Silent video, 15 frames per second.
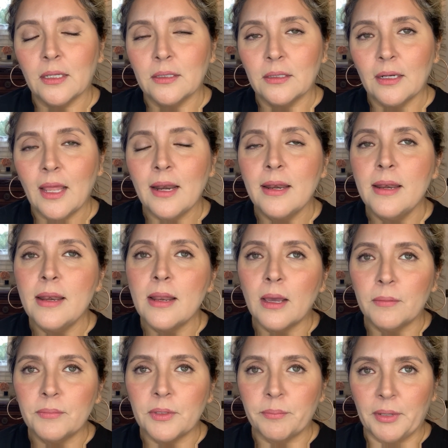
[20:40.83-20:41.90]
not
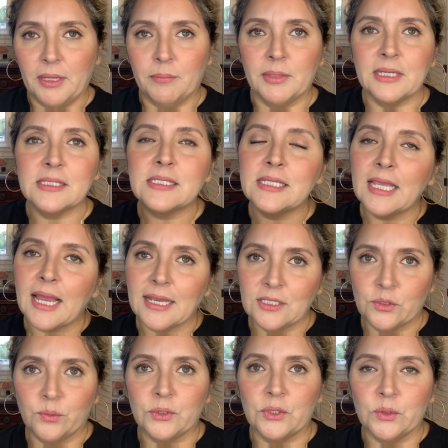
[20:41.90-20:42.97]
numb the pain, because the
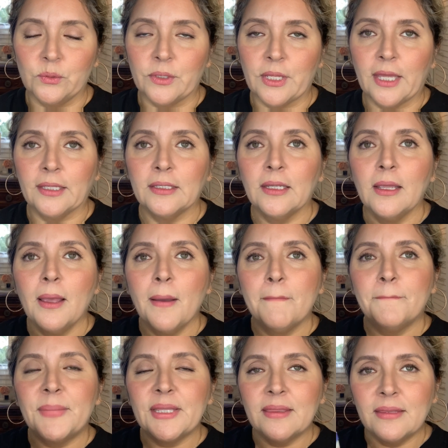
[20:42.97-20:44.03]
ice would do that.
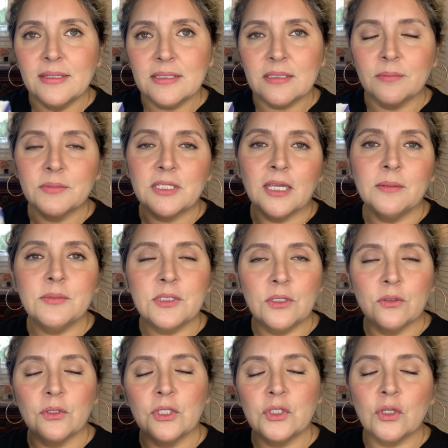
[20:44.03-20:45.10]
But this sometimes,
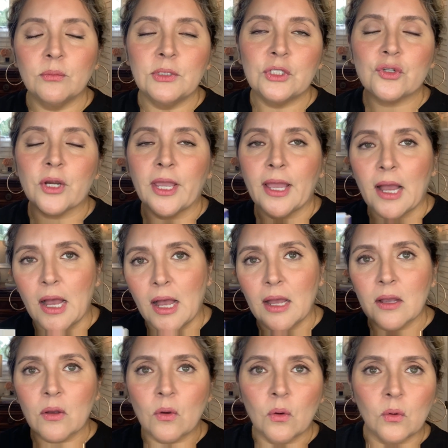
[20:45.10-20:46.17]
they told me try
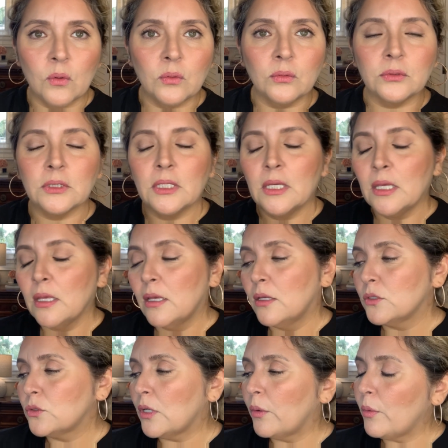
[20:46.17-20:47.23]
hot, cold.
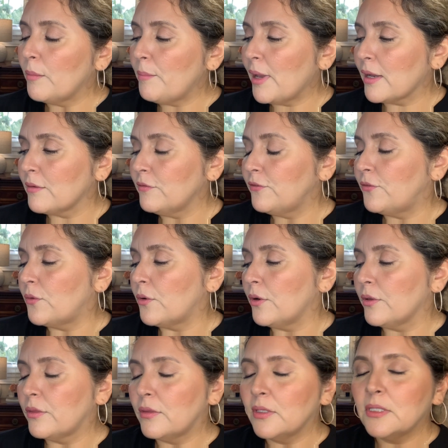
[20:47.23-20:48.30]
So I went back and
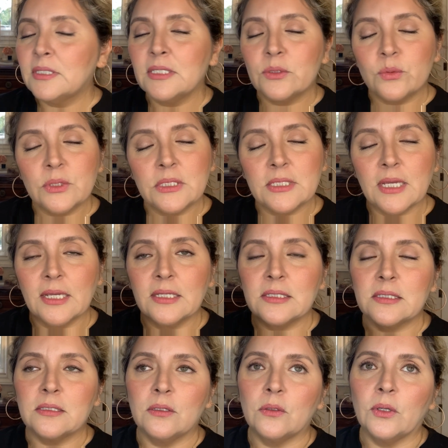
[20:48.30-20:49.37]
forth. This was
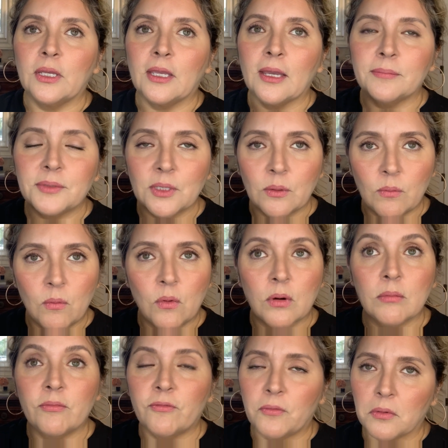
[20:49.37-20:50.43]
nice. I kept it
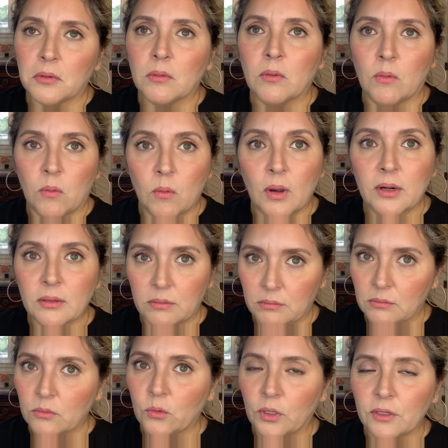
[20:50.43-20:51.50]
warm for
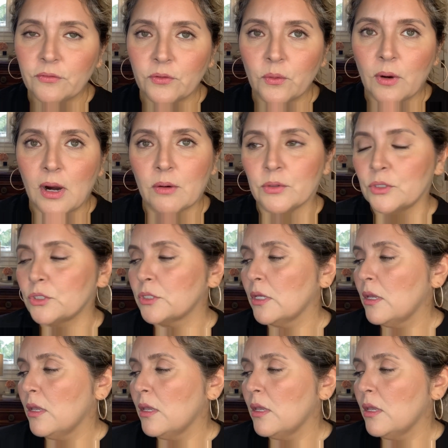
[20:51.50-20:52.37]
quite a few hours.